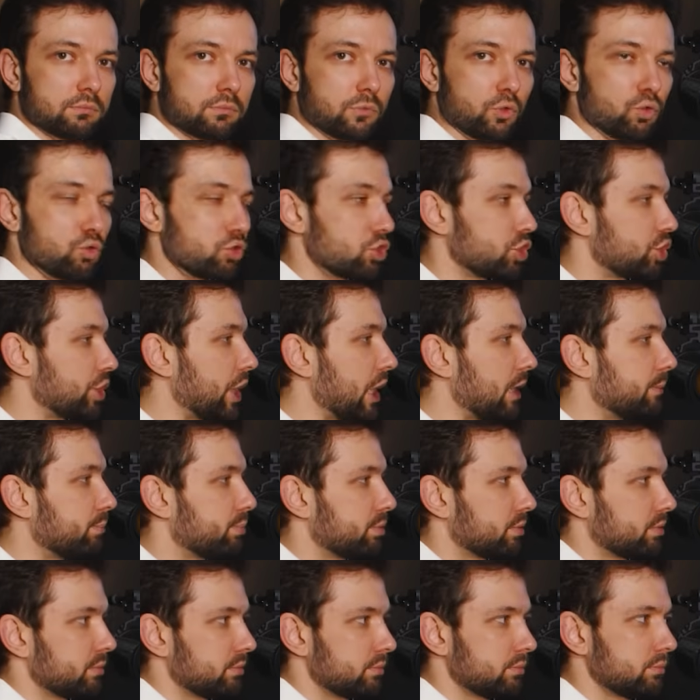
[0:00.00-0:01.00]
to
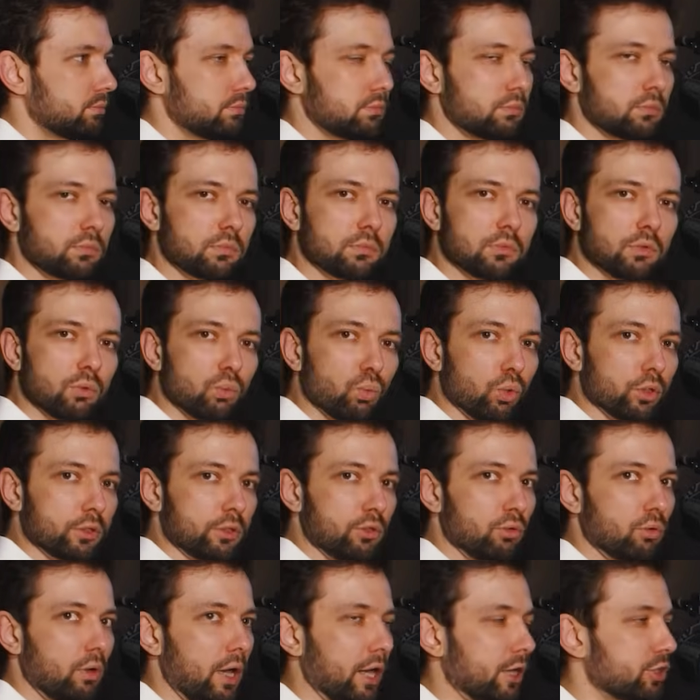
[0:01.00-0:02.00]
shape what
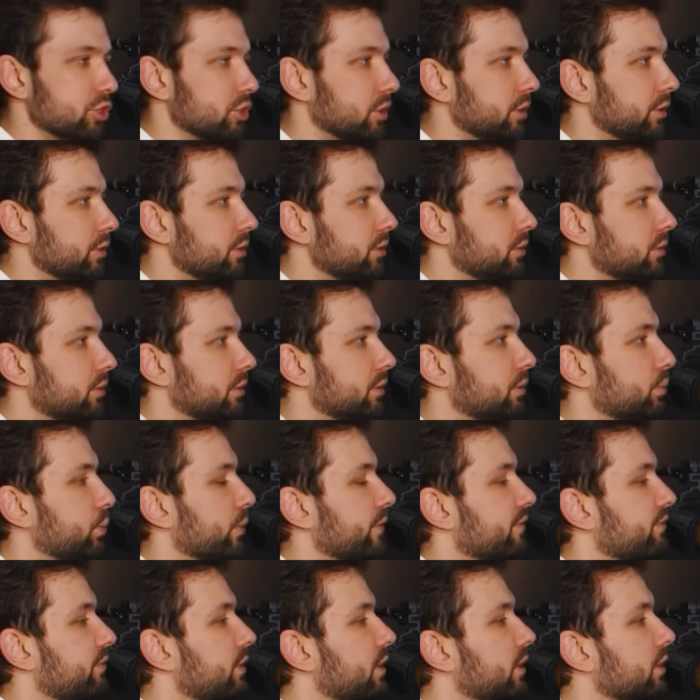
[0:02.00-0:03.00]
you're actually doing
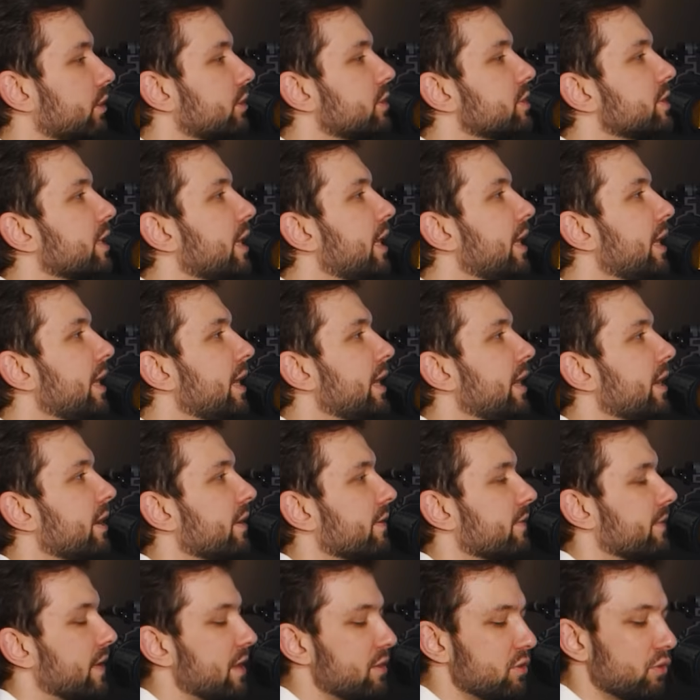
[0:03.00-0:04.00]
with fingers,
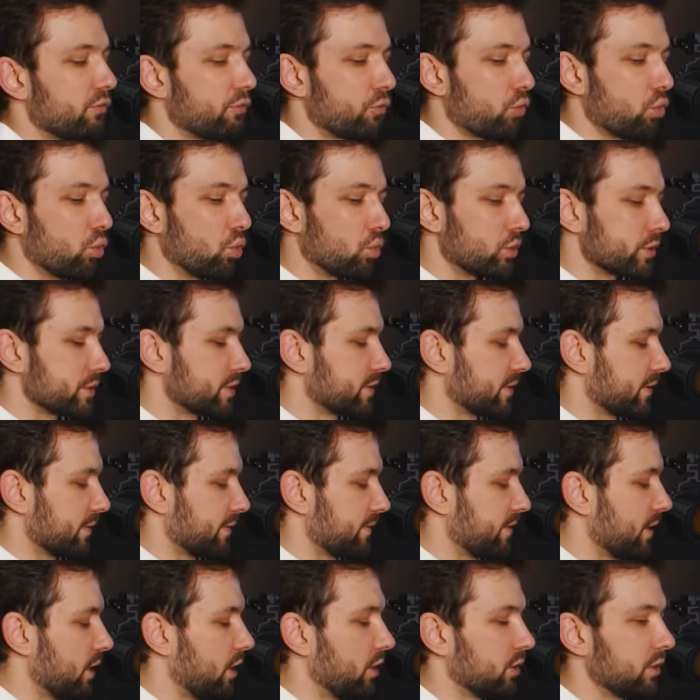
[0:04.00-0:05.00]
then of course
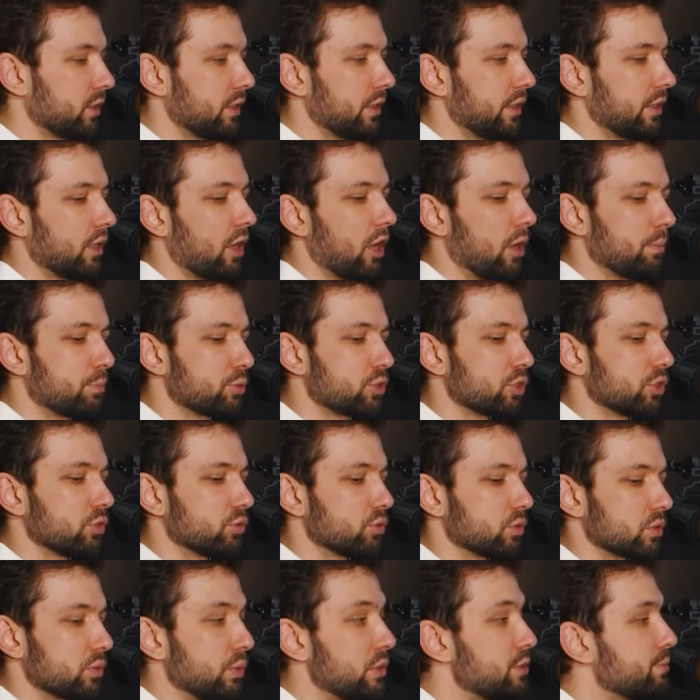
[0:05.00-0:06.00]
the only option
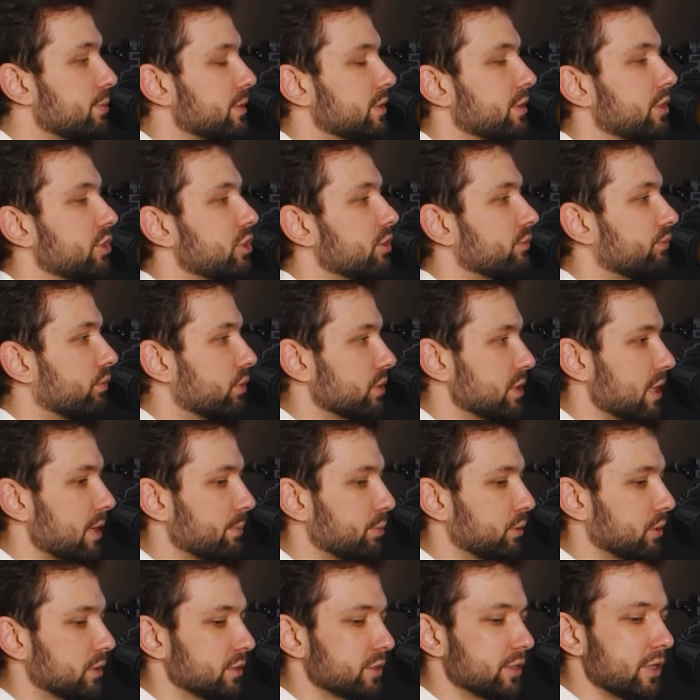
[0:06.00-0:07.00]
to switch position, for
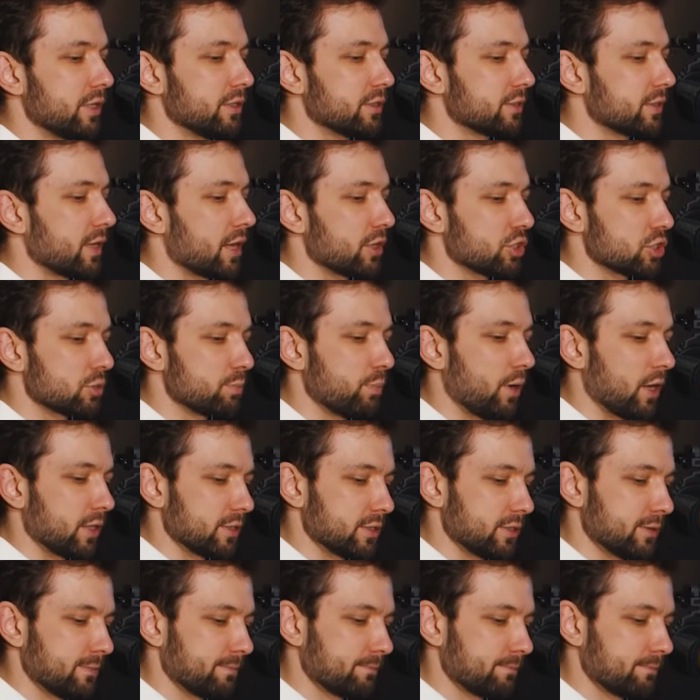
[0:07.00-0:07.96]
example, in such spots,